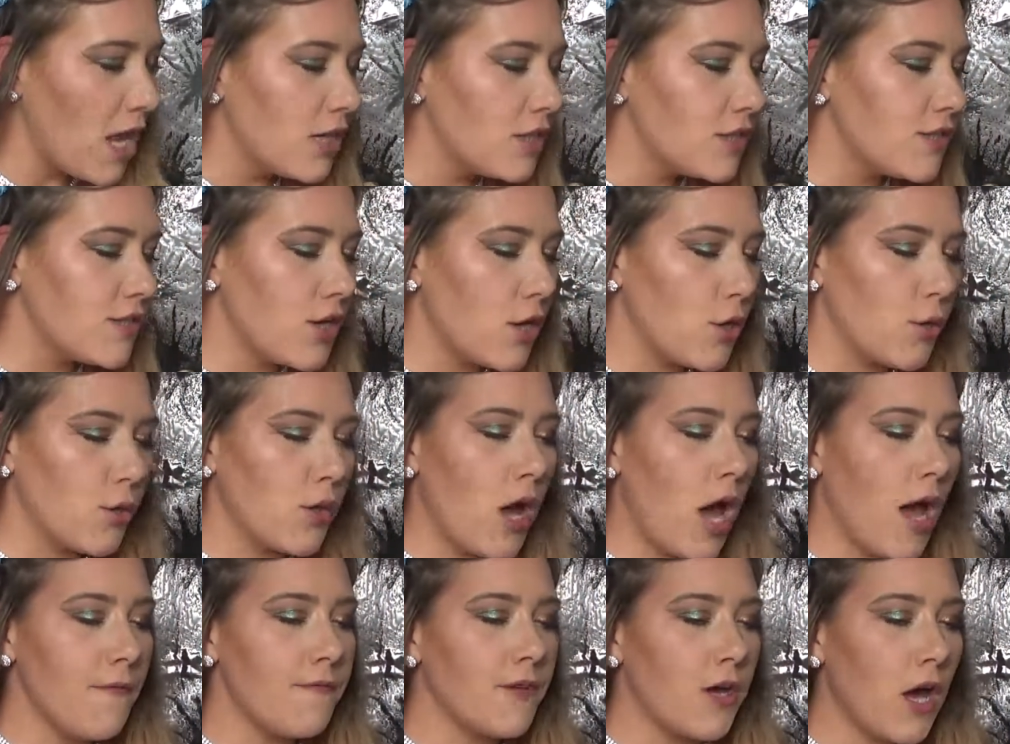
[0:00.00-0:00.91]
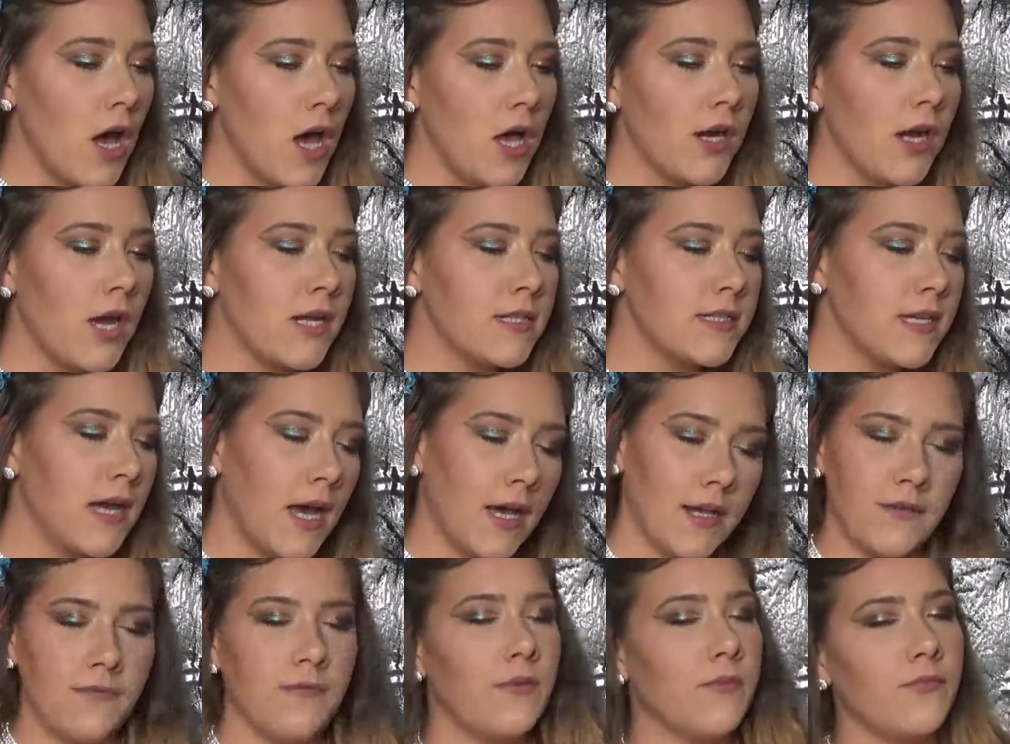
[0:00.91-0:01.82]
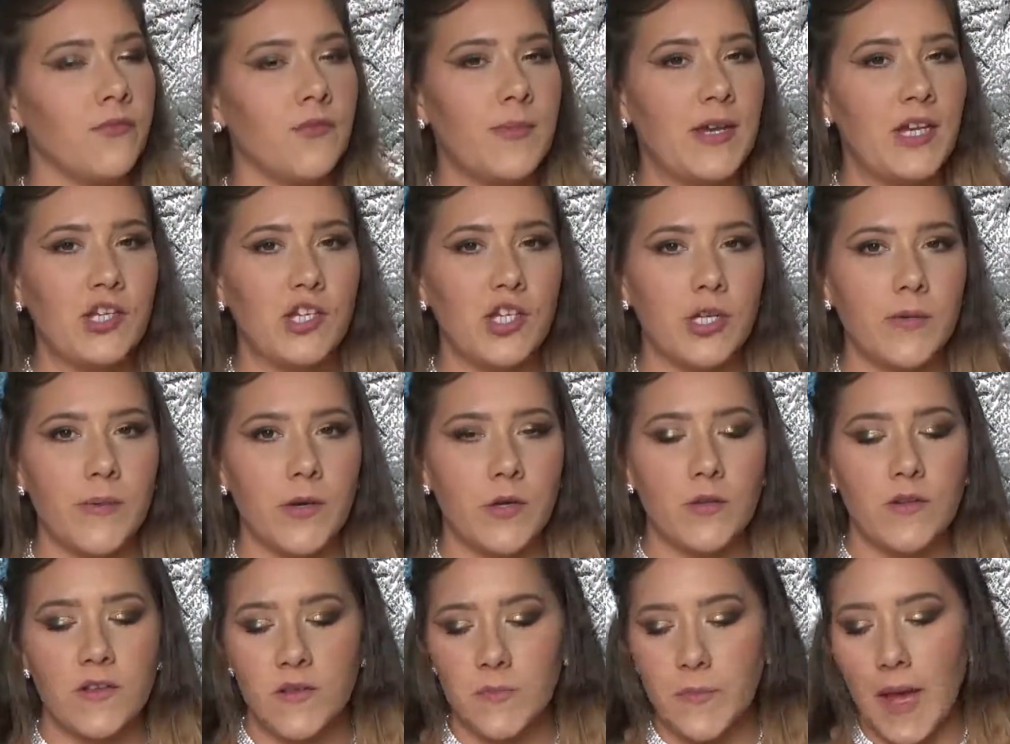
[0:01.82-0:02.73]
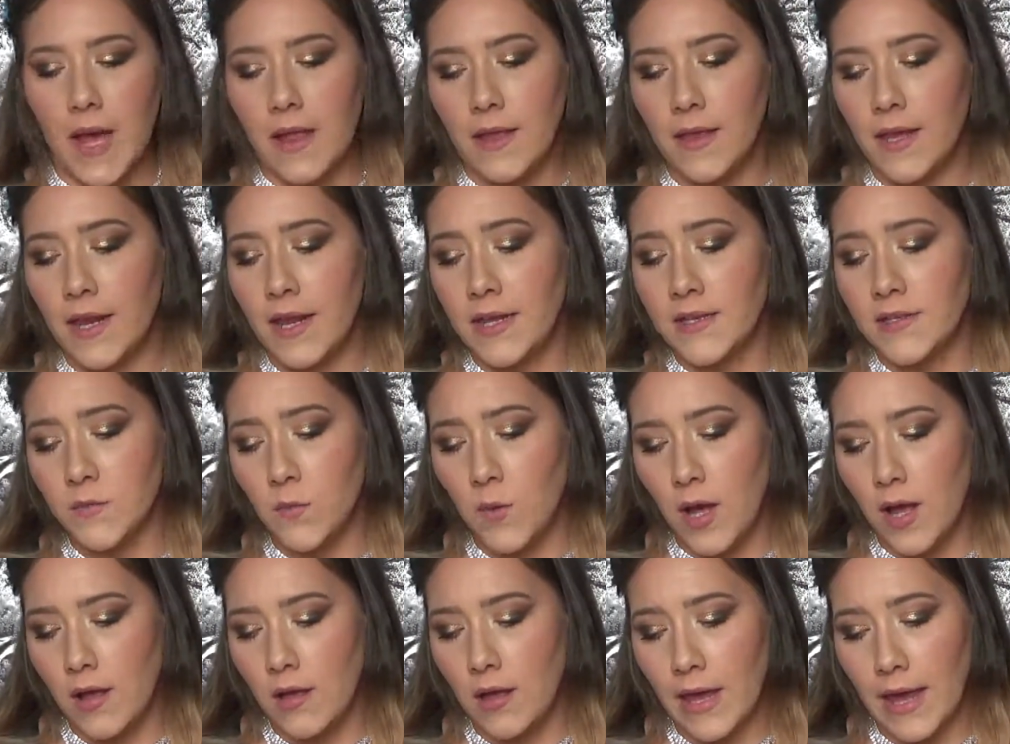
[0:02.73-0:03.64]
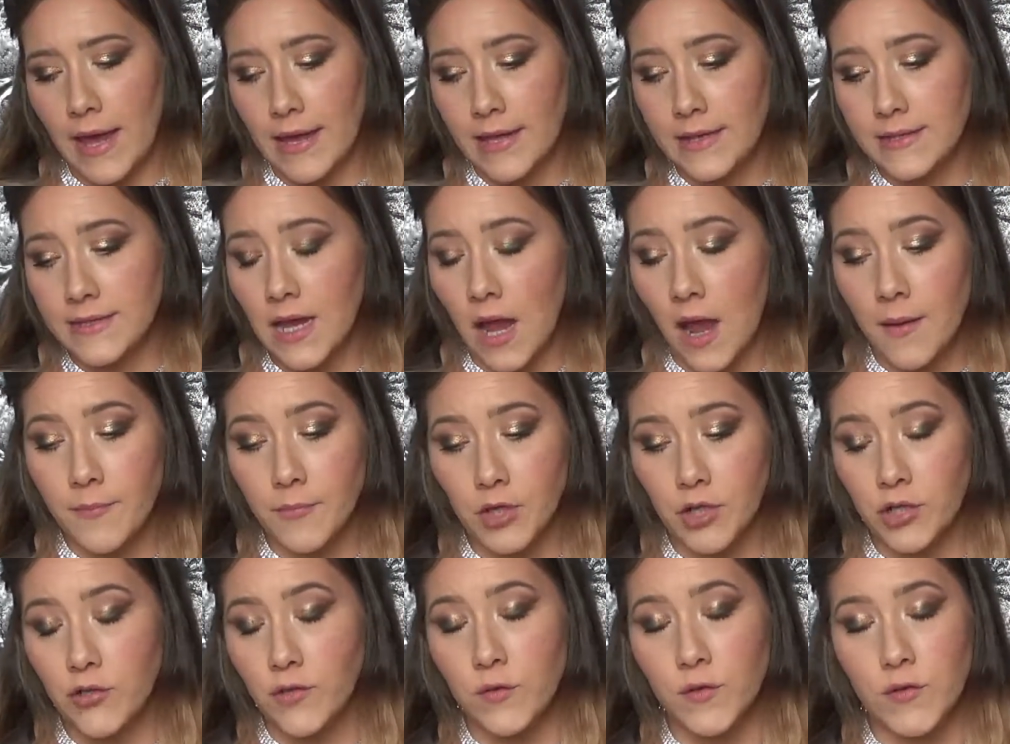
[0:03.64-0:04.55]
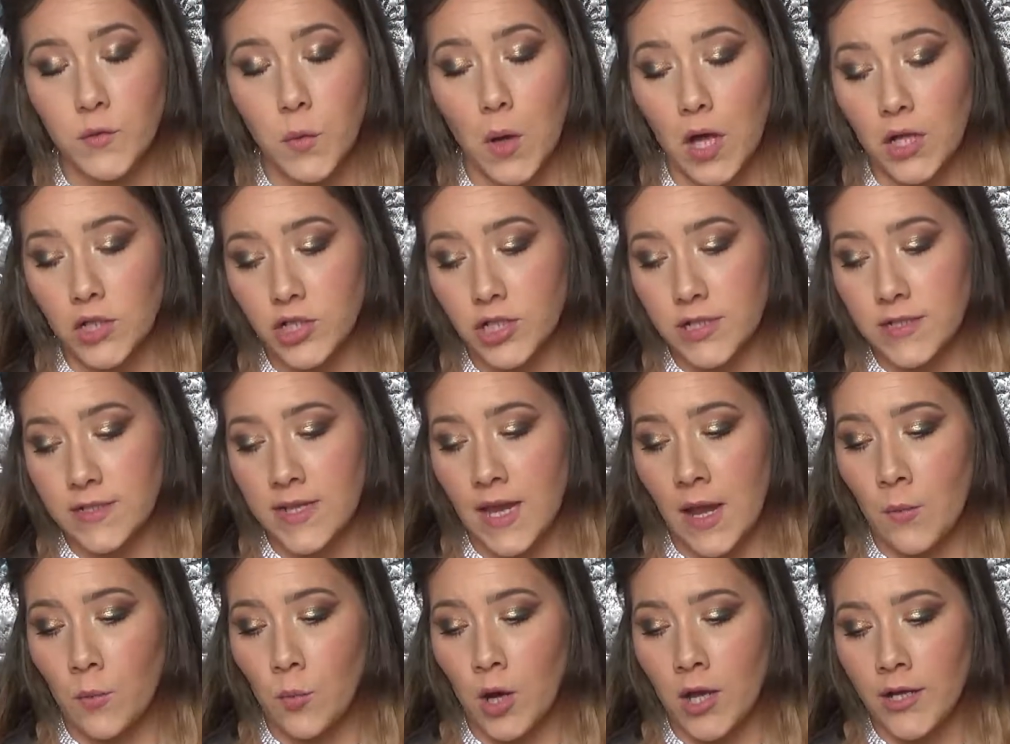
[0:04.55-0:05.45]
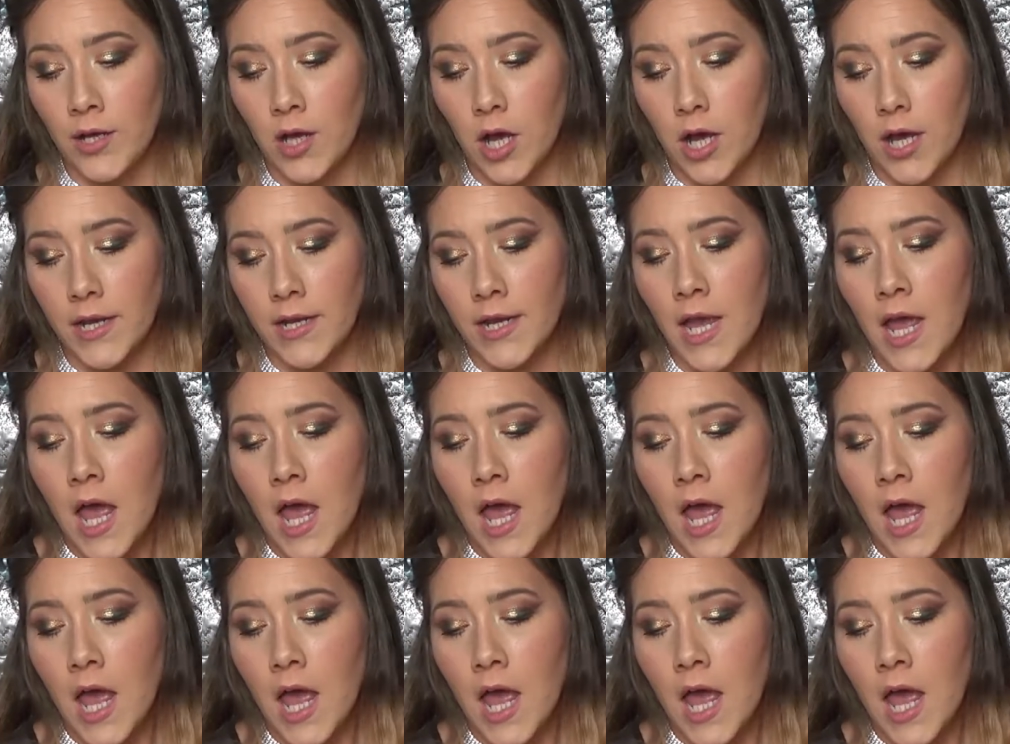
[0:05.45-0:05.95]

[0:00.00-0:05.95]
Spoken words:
So I've got a ton of information about this palette, as well as I'm going to do swatches and whatnot.